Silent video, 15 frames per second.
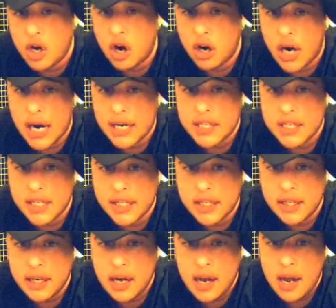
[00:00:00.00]
was a car
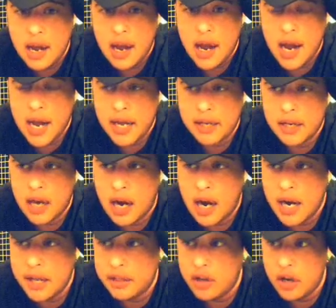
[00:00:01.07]
accident, and
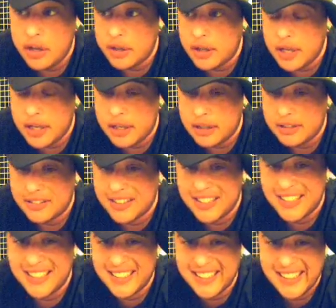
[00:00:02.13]
I thought that
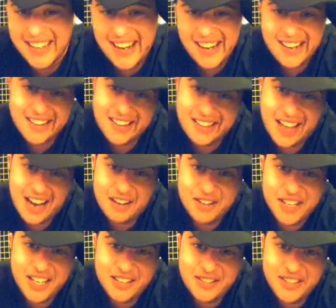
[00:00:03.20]
he
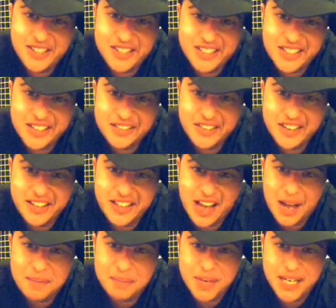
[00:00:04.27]
would just leave it at
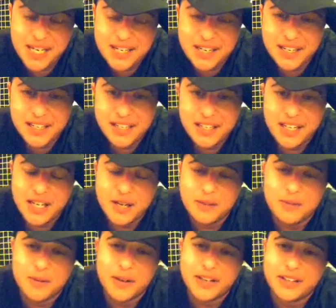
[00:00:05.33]
that, but he didn't.
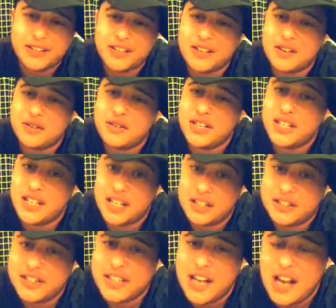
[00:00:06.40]
He went into no
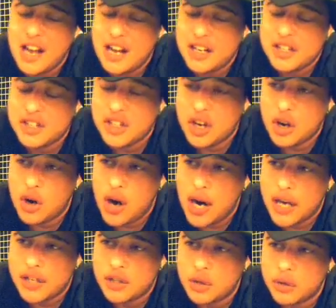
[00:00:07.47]
details. So
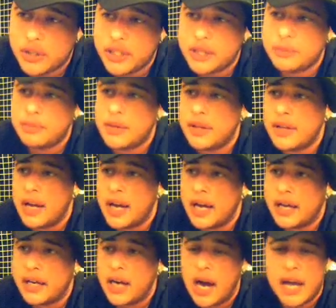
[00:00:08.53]
I told him
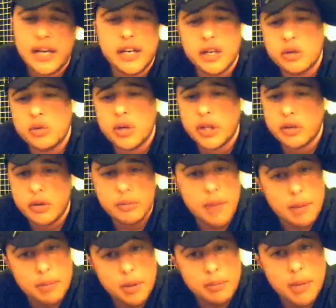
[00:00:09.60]
that I didn't really
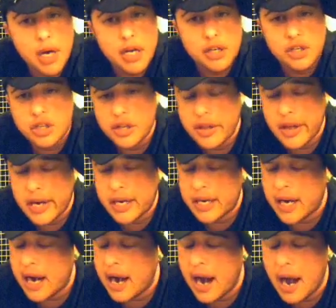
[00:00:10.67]
remember much, that
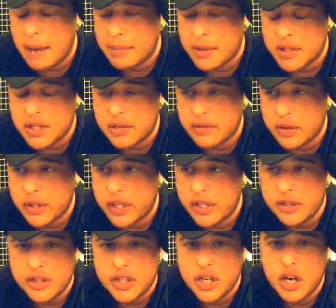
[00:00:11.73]
it had happened several
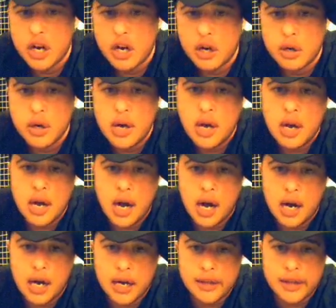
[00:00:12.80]
years ago,
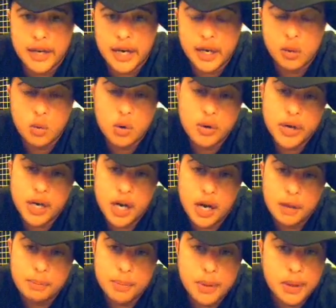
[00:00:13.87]
that I had woken
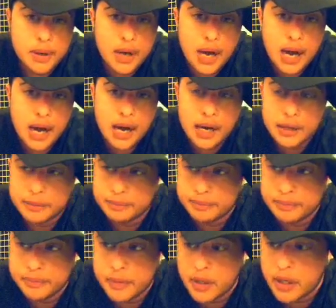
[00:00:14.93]
up,
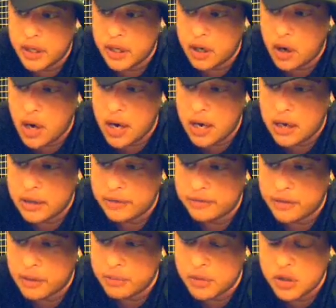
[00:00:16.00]

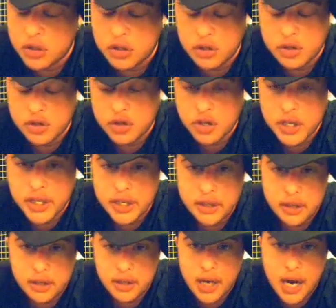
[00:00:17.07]
from
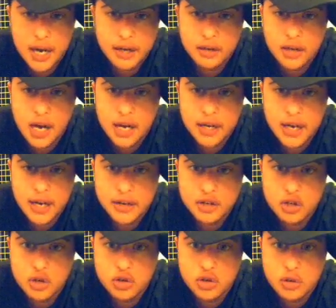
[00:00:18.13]
surgery. I had gotten out
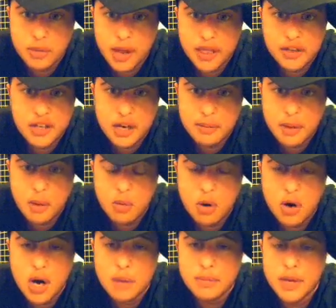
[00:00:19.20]
of surgery by the time I
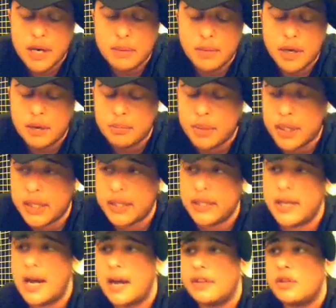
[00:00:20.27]
woke up, that I'd been
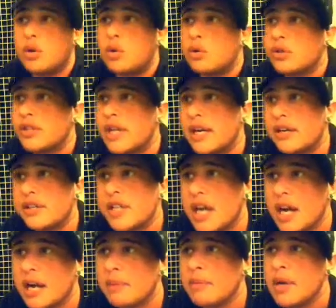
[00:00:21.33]
completely out the whole entire
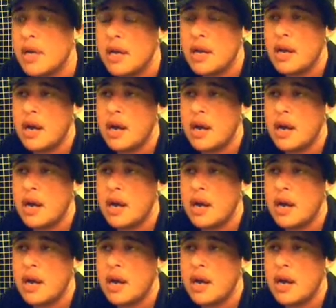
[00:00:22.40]
time,